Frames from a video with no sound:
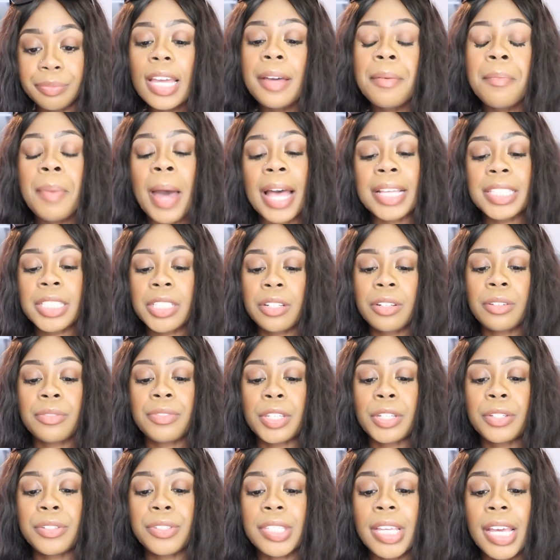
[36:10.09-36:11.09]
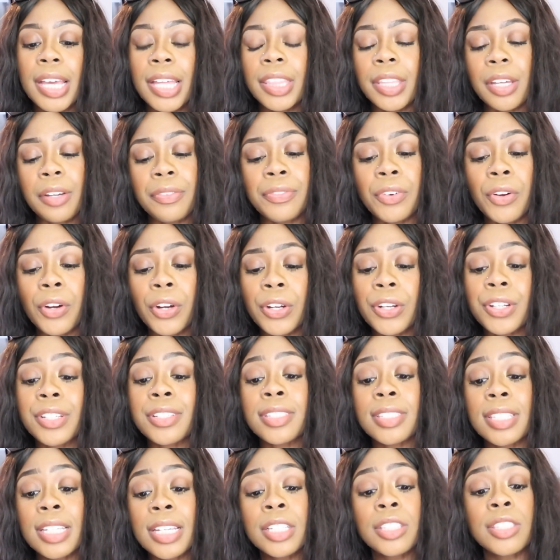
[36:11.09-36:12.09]
in past interviews therefore her
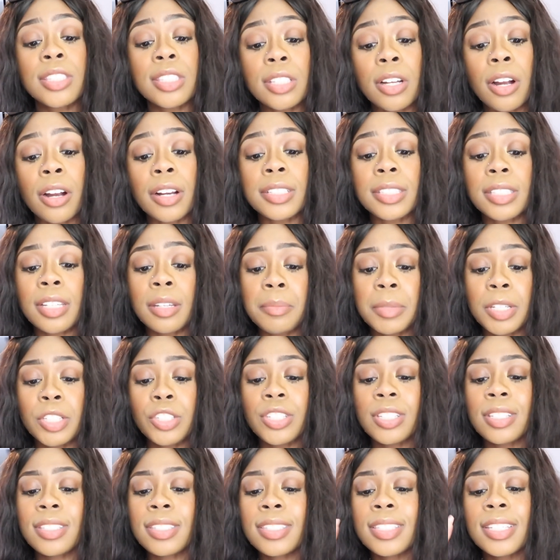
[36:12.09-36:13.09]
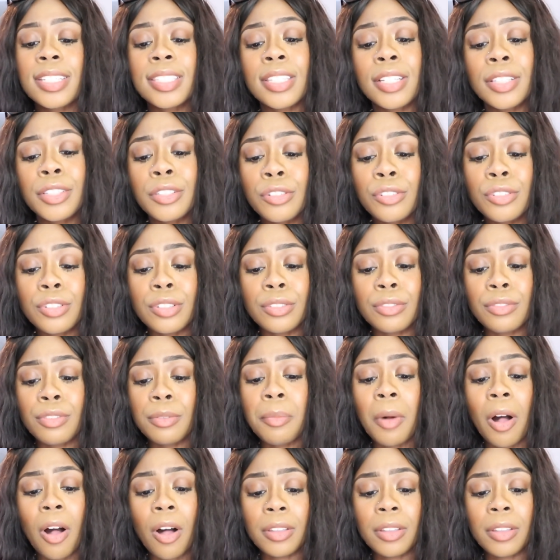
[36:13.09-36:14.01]
seeing stars can mean she's disillusioned from